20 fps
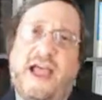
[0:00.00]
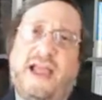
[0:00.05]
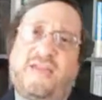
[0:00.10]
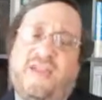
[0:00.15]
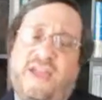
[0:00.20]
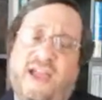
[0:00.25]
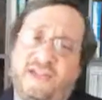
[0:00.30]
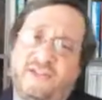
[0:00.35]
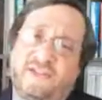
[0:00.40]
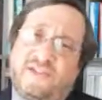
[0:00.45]

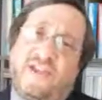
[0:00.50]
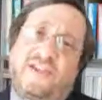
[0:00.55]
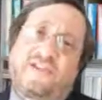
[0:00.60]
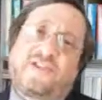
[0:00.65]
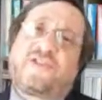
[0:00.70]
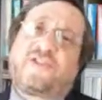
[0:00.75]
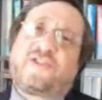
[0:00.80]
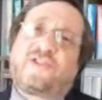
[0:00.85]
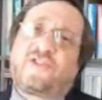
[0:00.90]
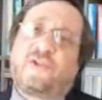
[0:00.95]
and that
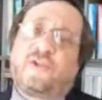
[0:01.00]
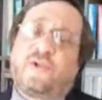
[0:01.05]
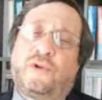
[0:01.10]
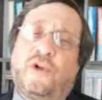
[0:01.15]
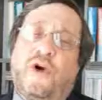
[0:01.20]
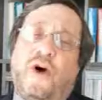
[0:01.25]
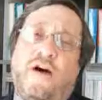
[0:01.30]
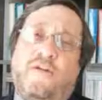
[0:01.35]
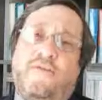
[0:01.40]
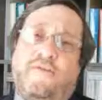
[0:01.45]
sets the
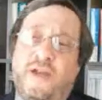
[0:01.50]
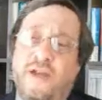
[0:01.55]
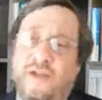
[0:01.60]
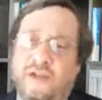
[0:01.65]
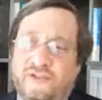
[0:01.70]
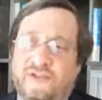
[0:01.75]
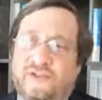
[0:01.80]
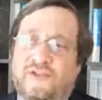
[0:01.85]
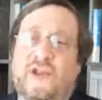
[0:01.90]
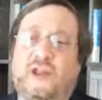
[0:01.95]
student off
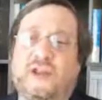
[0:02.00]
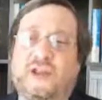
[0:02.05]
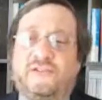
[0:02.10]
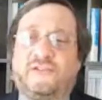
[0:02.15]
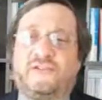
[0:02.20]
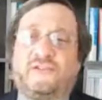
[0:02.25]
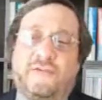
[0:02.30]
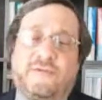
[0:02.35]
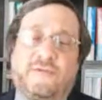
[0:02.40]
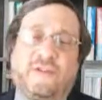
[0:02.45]

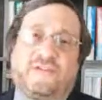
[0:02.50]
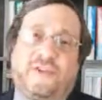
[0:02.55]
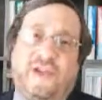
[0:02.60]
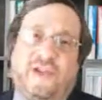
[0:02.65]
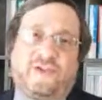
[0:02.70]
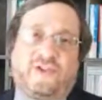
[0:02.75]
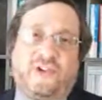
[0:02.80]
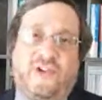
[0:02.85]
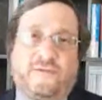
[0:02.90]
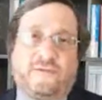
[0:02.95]
studying
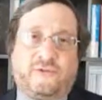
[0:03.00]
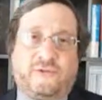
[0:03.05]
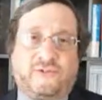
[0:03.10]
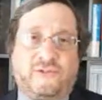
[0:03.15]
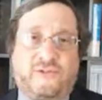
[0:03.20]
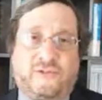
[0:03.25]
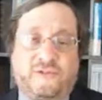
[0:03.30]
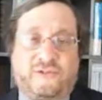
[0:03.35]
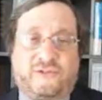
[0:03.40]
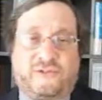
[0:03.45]
civilization after
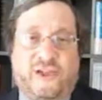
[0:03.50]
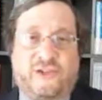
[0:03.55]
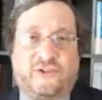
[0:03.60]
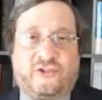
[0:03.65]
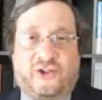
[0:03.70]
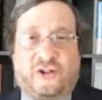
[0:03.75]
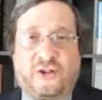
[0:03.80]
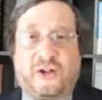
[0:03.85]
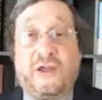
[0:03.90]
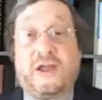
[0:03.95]

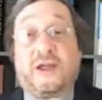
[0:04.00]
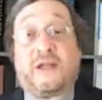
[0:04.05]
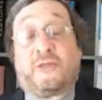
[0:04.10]
civilization.